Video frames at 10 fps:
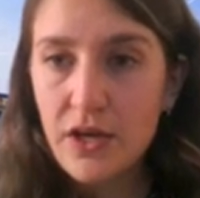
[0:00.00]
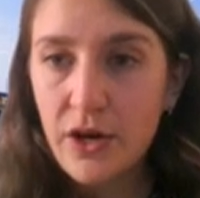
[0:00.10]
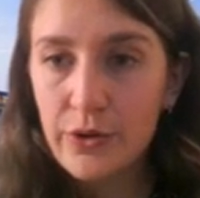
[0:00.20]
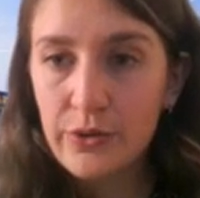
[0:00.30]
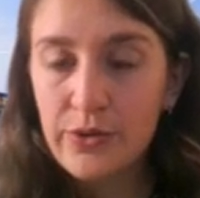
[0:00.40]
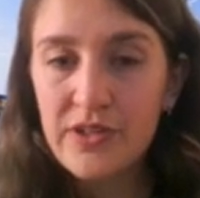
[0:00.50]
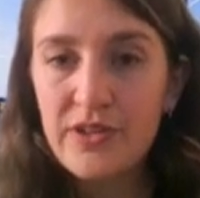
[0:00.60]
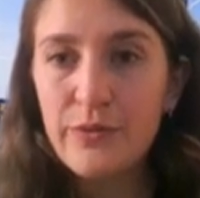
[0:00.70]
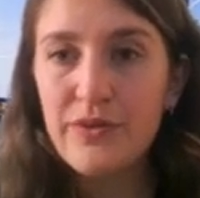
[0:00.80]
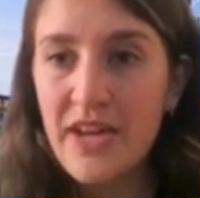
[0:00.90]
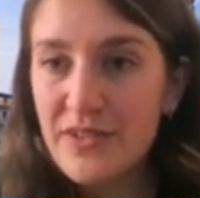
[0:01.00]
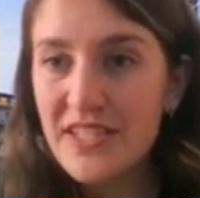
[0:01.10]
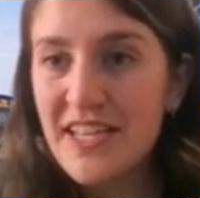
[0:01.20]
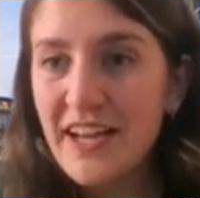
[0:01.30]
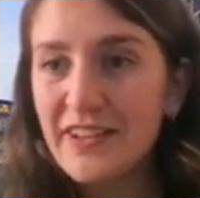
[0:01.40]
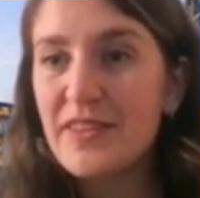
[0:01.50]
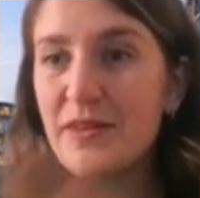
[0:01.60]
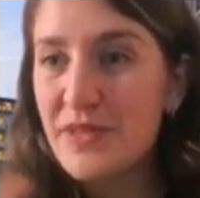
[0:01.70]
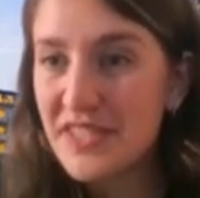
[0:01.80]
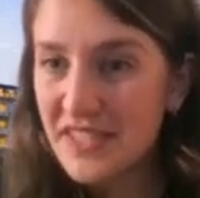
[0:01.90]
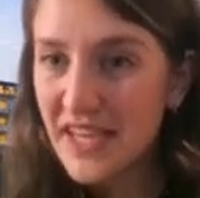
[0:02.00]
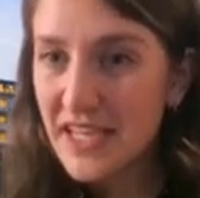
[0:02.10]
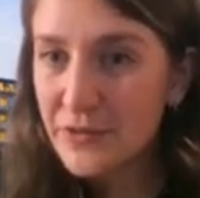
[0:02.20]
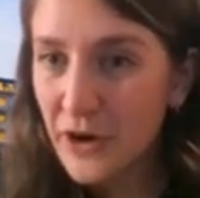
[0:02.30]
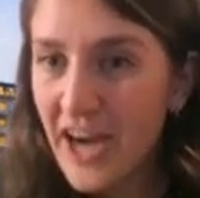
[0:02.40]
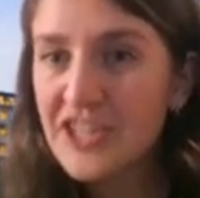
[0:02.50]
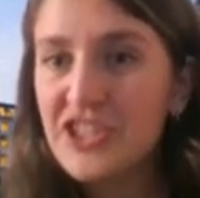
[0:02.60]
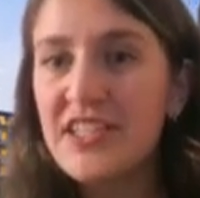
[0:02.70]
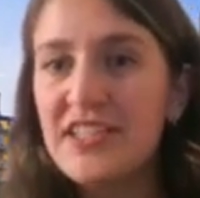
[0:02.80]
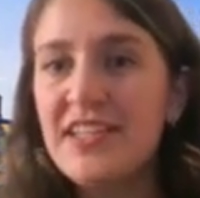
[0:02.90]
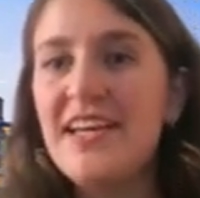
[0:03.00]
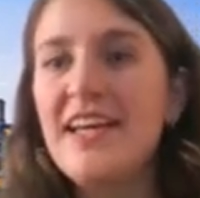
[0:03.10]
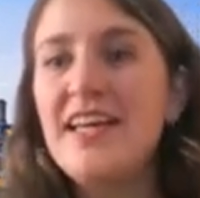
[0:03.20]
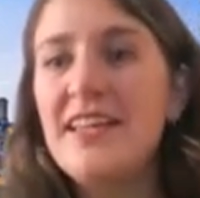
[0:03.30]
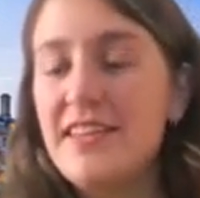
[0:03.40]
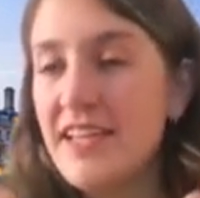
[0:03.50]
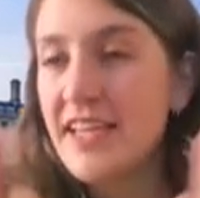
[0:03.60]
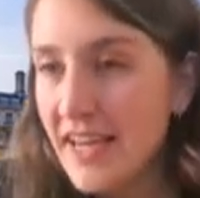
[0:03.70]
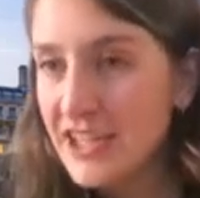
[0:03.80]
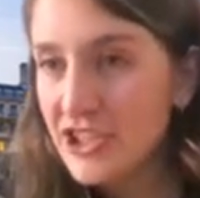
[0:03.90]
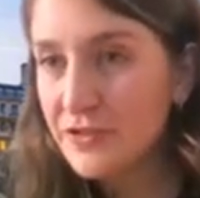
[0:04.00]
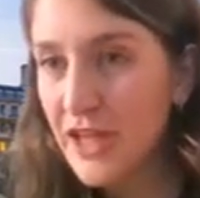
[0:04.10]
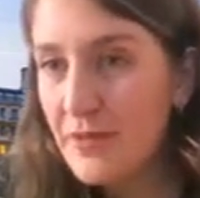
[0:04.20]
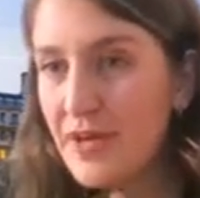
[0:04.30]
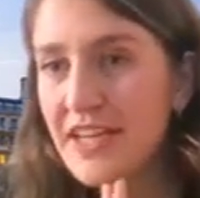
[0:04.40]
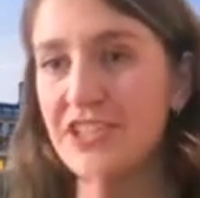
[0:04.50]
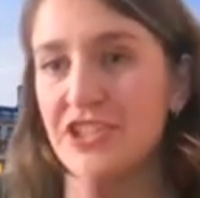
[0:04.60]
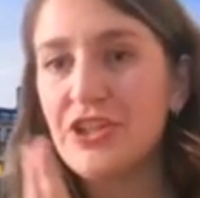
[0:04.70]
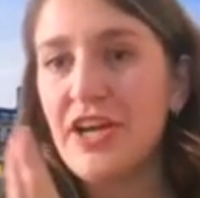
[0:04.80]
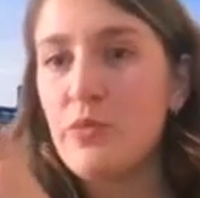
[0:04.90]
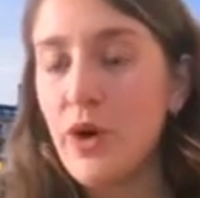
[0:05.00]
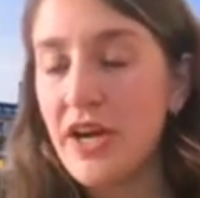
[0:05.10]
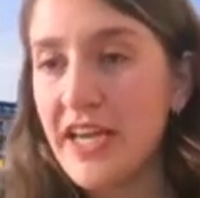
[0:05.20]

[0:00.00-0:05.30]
So we've now detailed the business case for action, the connection of climate and nature, and